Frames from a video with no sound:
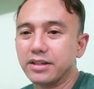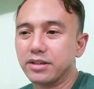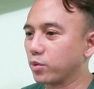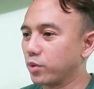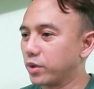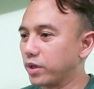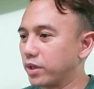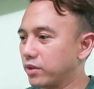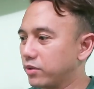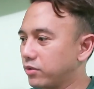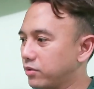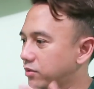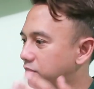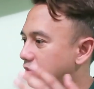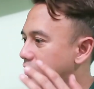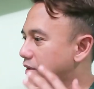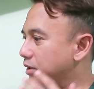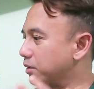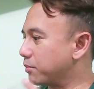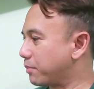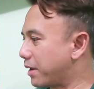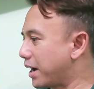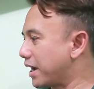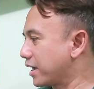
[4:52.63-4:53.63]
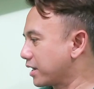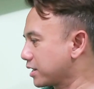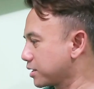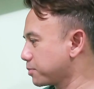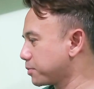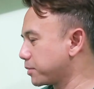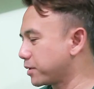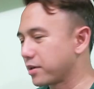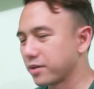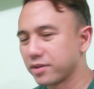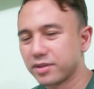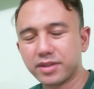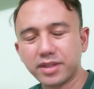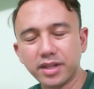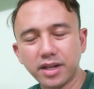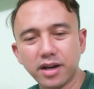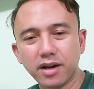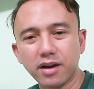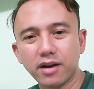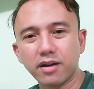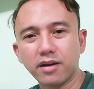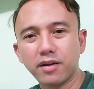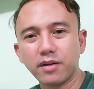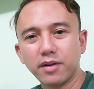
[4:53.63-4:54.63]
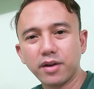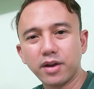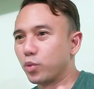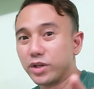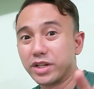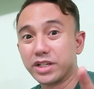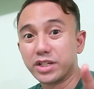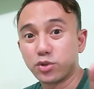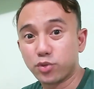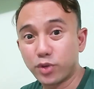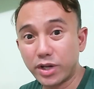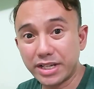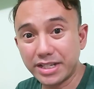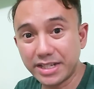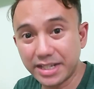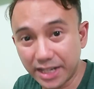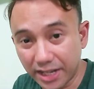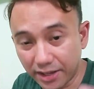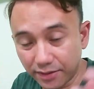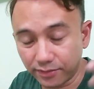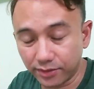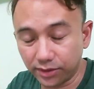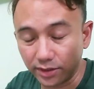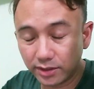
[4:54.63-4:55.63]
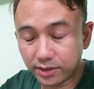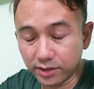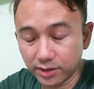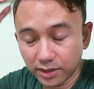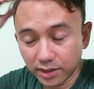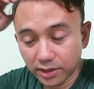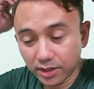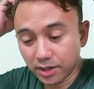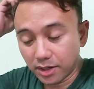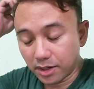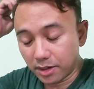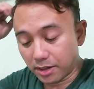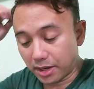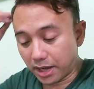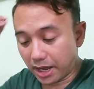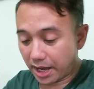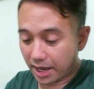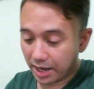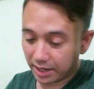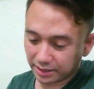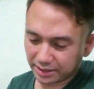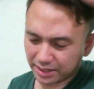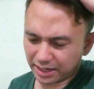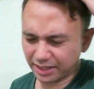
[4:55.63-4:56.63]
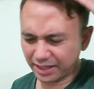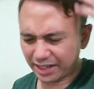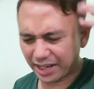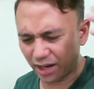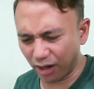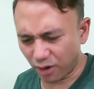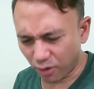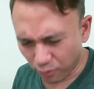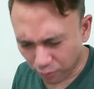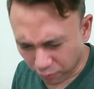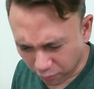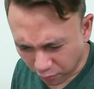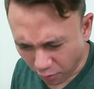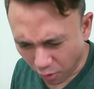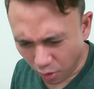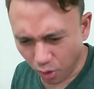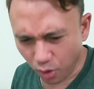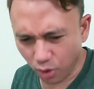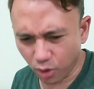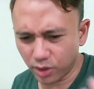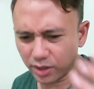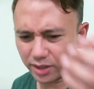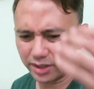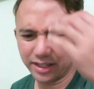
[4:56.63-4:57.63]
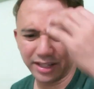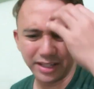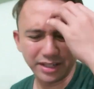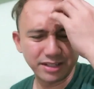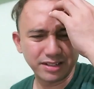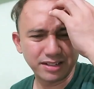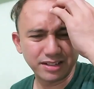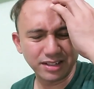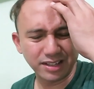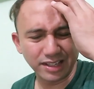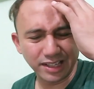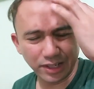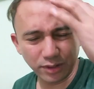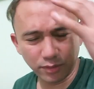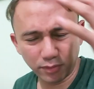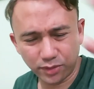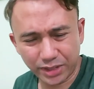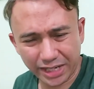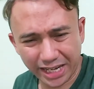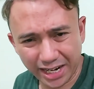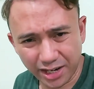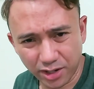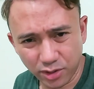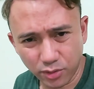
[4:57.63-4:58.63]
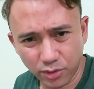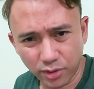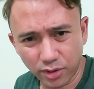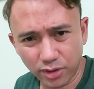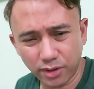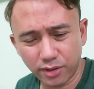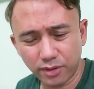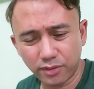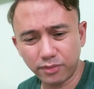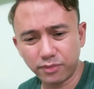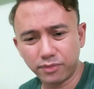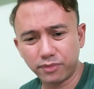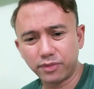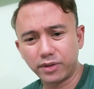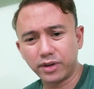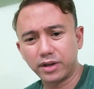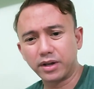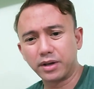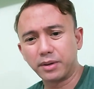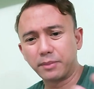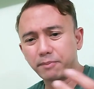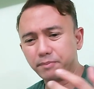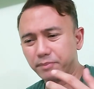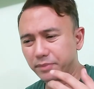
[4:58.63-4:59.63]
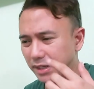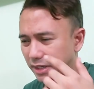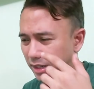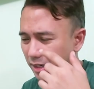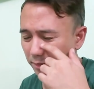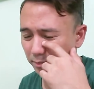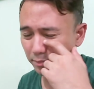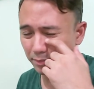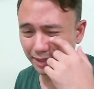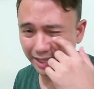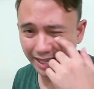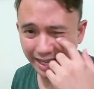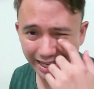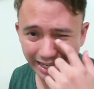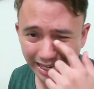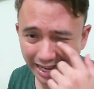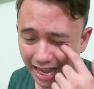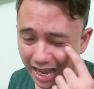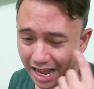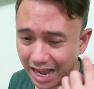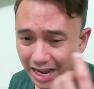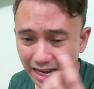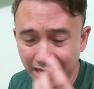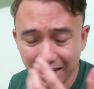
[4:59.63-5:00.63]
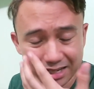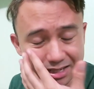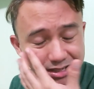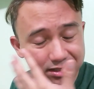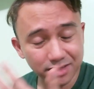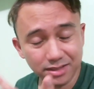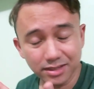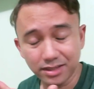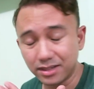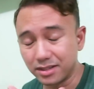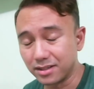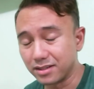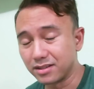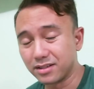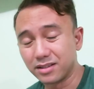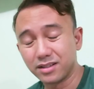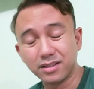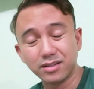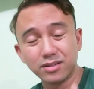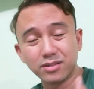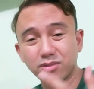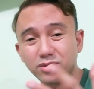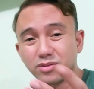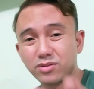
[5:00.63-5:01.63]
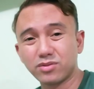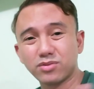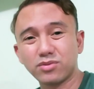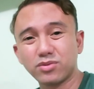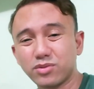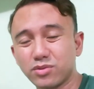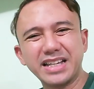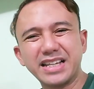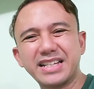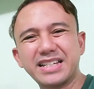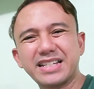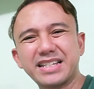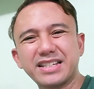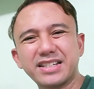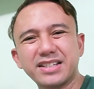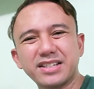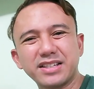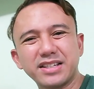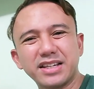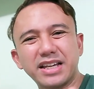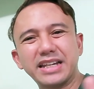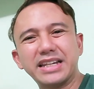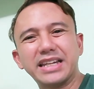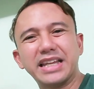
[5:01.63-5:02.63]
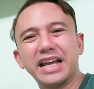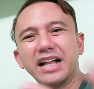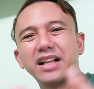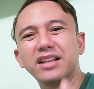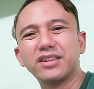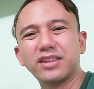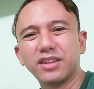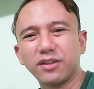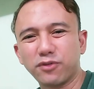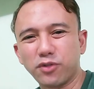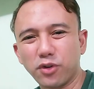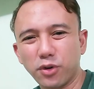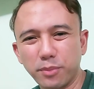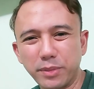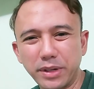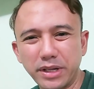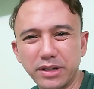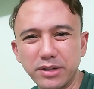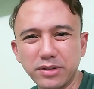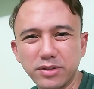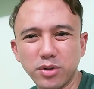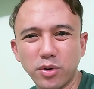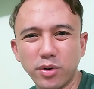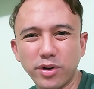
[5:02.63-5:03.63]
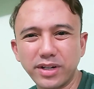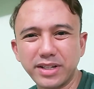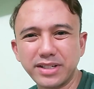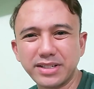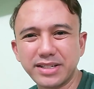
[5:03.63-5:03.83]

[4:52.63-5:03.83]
With my experience there, with the stress level, I got hair fall, I got a lot of dandruff, I got black eyes, and it's unhealthy for me. So I